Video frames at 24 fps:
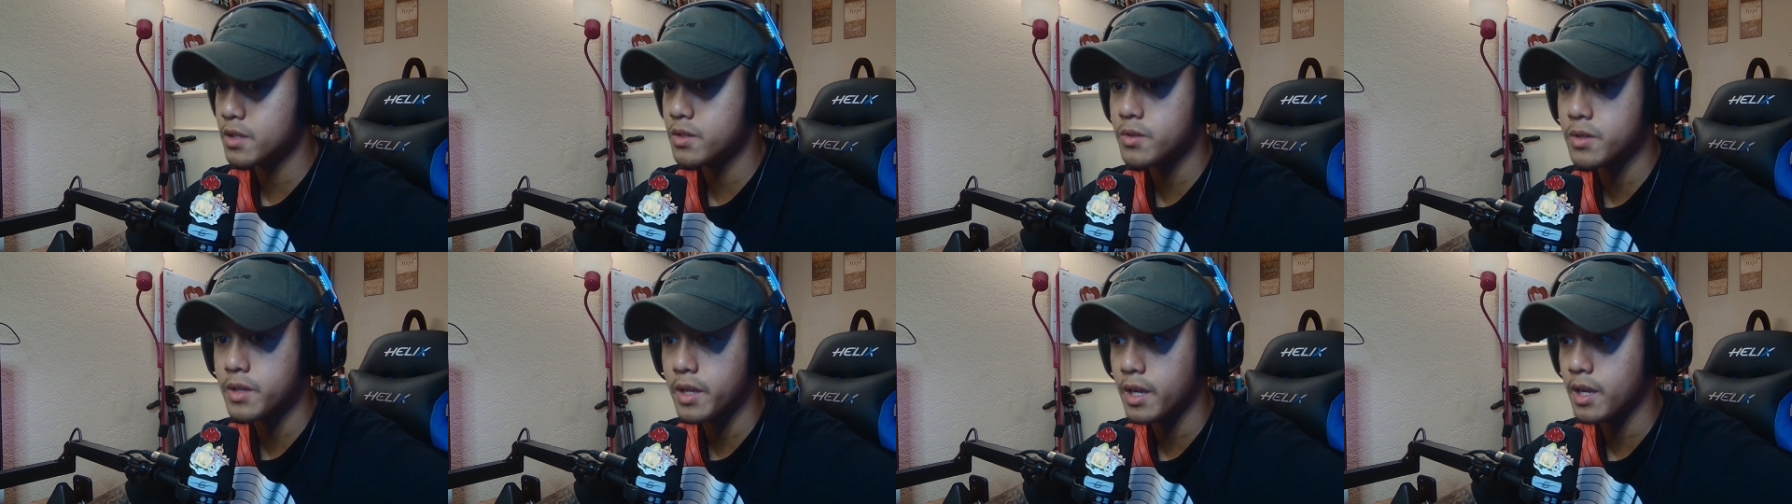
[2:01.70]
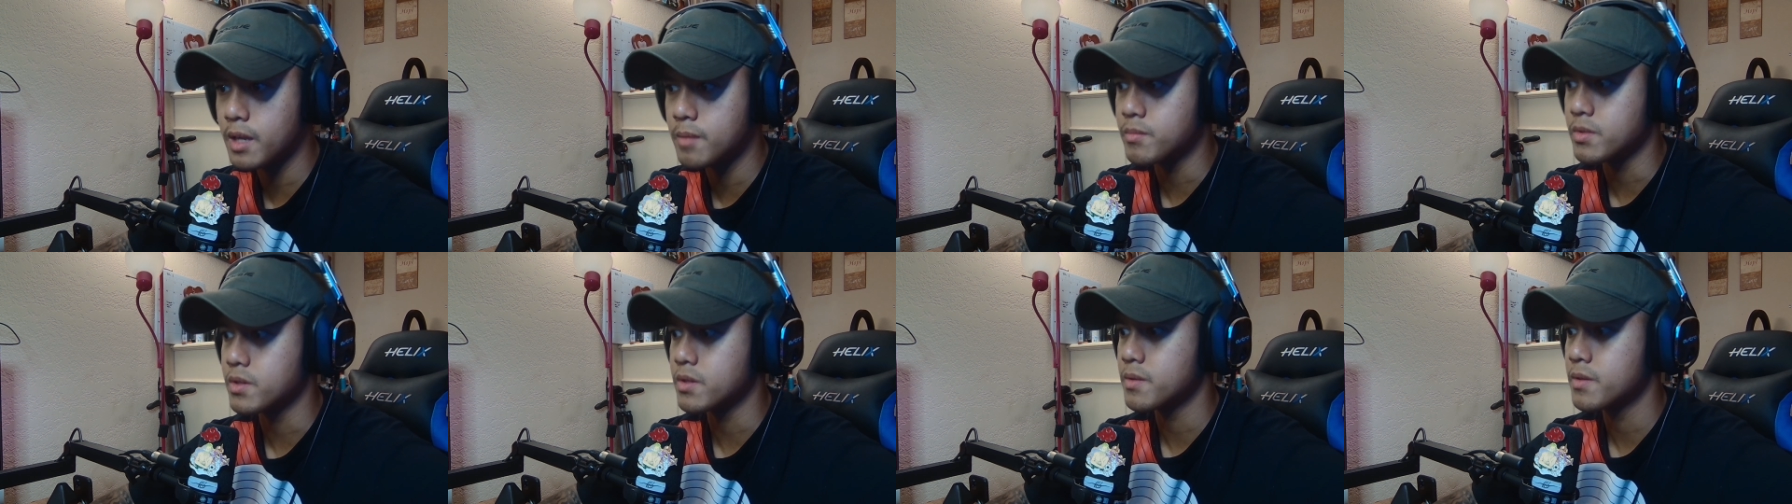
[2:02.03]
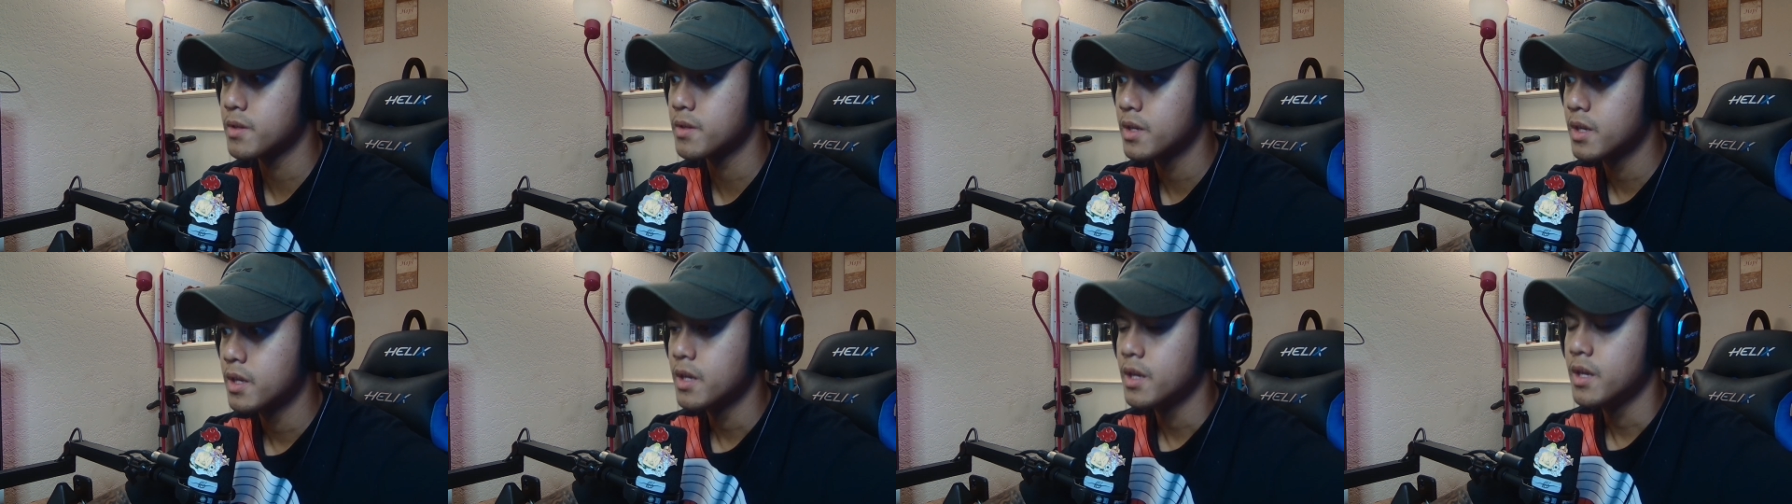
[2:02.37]
your camera.
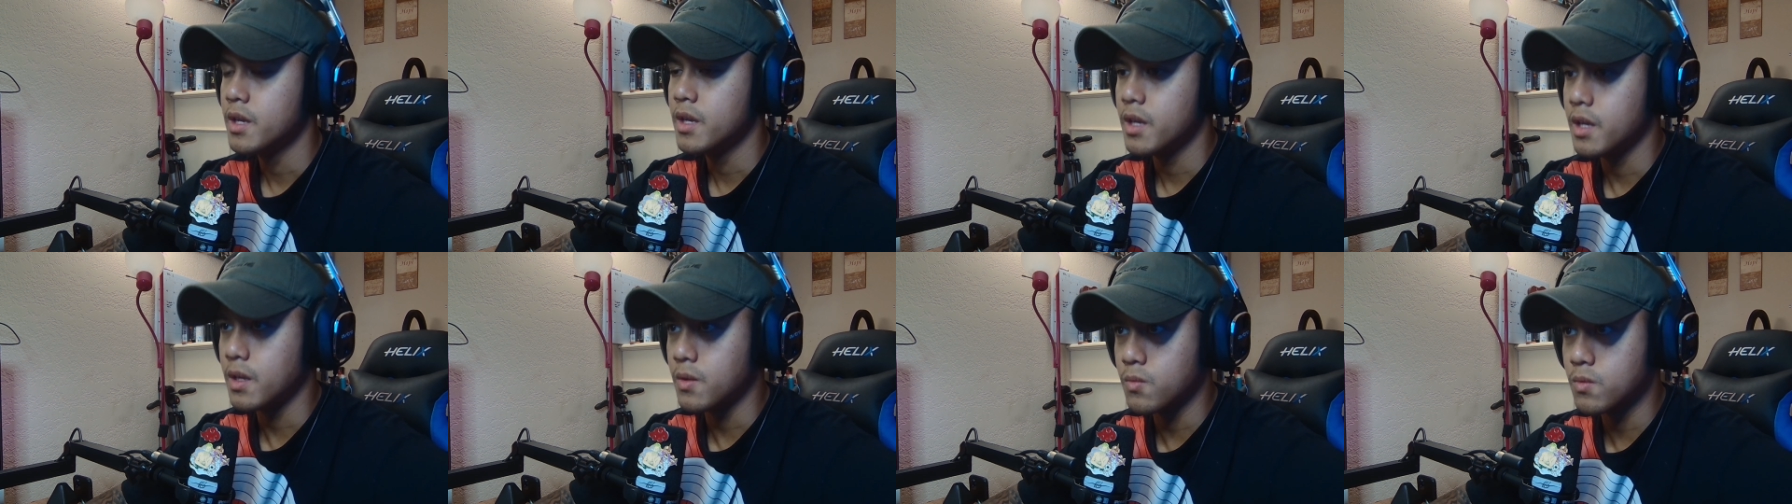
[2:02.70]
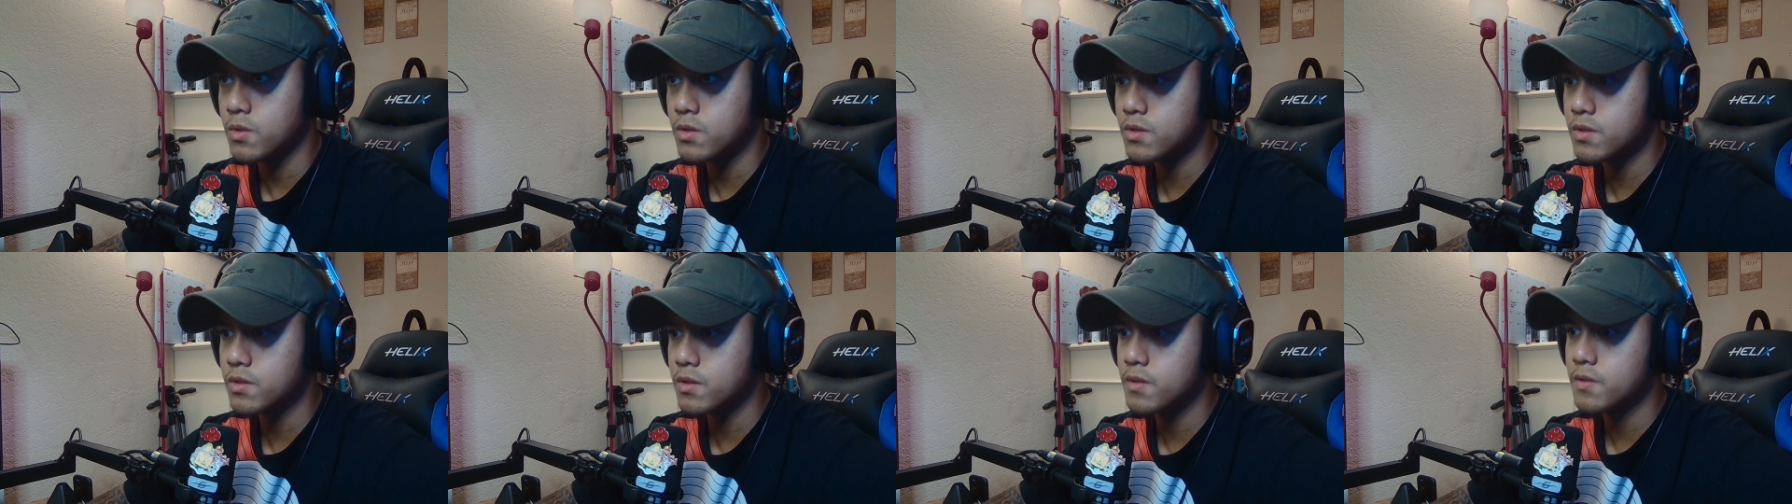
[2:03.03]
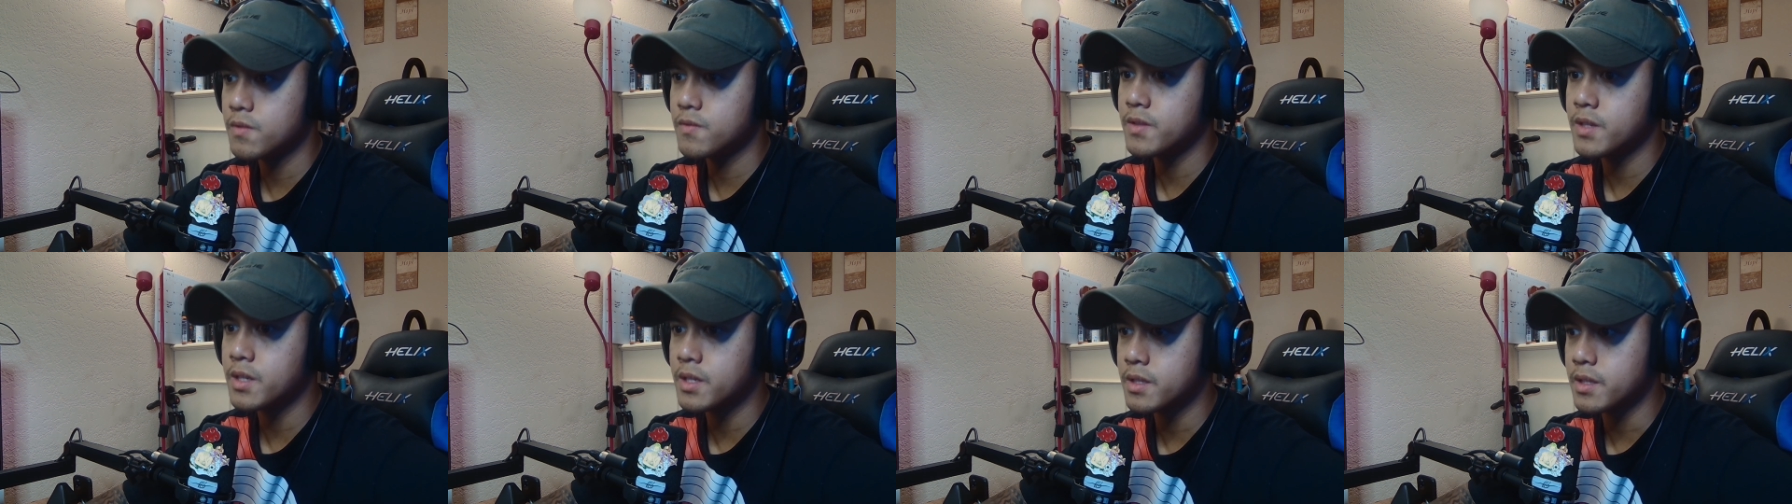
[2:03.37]
And once
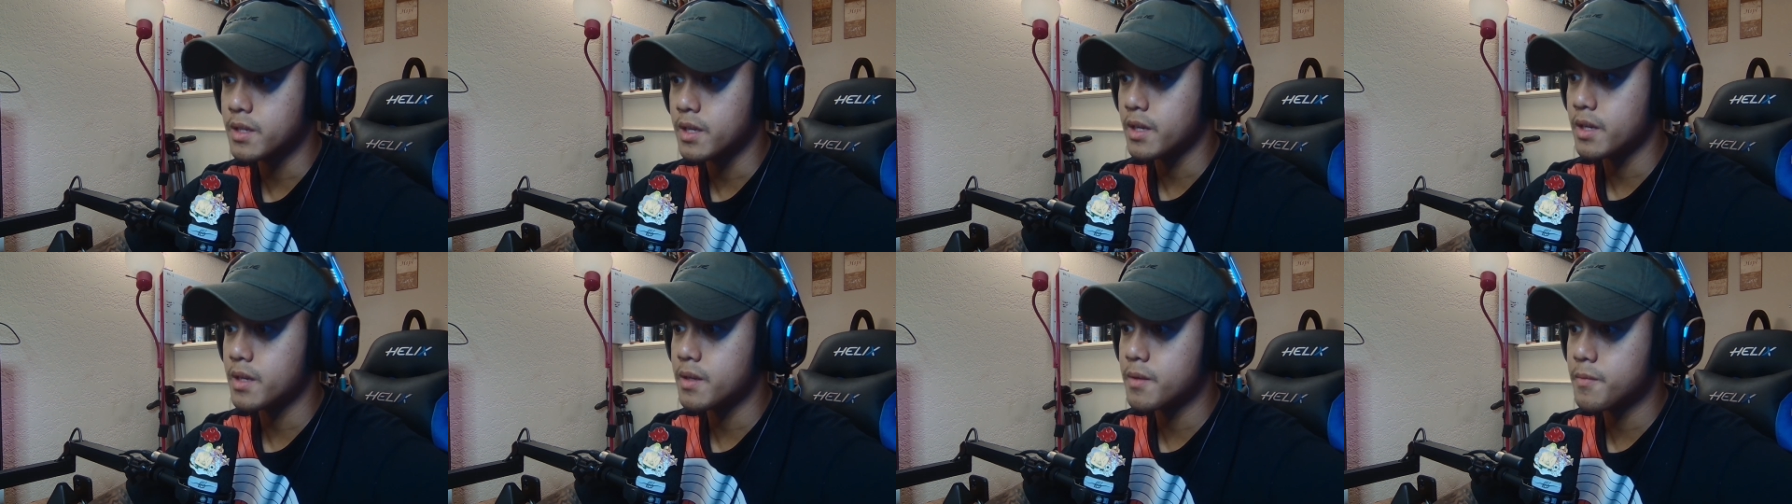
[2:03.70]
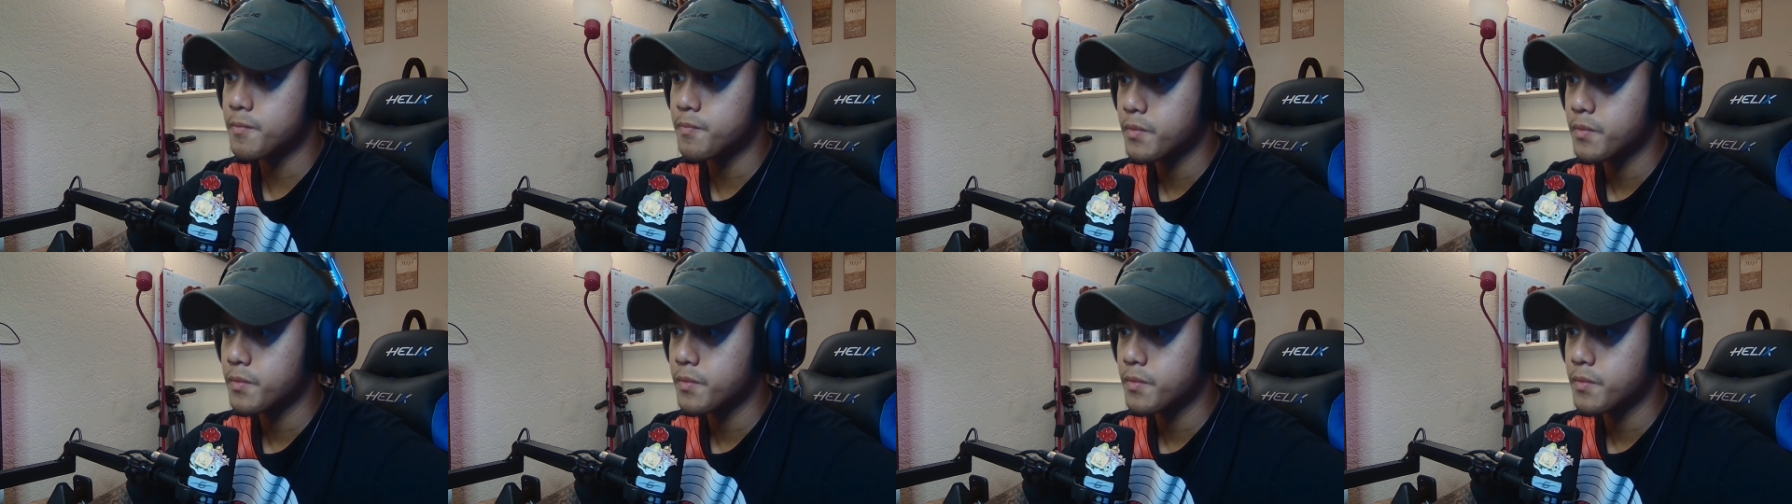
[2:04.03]
you've done that,